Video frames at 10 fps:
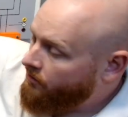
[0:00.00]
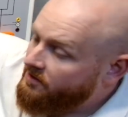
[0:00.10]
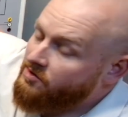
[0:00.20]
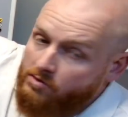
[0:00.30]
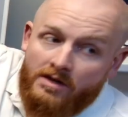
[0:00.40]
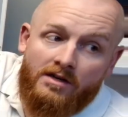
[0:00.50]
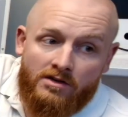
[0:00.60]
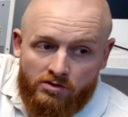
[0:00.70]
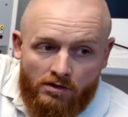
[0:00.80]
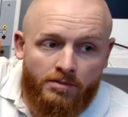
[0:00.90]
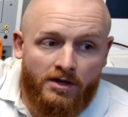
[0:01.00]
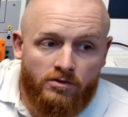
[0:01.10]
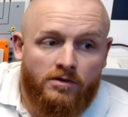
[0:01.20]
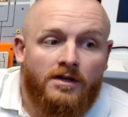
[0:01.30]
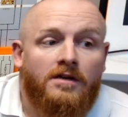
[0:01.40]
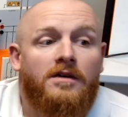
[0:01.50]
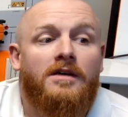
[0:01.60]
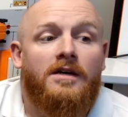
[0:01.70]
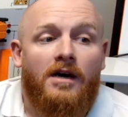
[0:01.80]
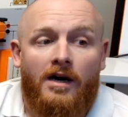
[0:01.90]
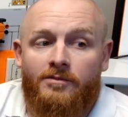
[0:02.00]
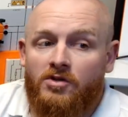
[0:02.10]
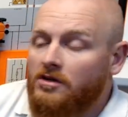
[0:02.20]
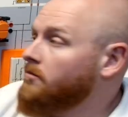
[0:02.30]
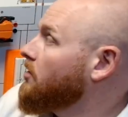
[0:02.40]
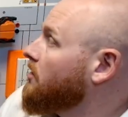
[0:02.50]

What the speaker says: or this screen onto a bigger screen. So you can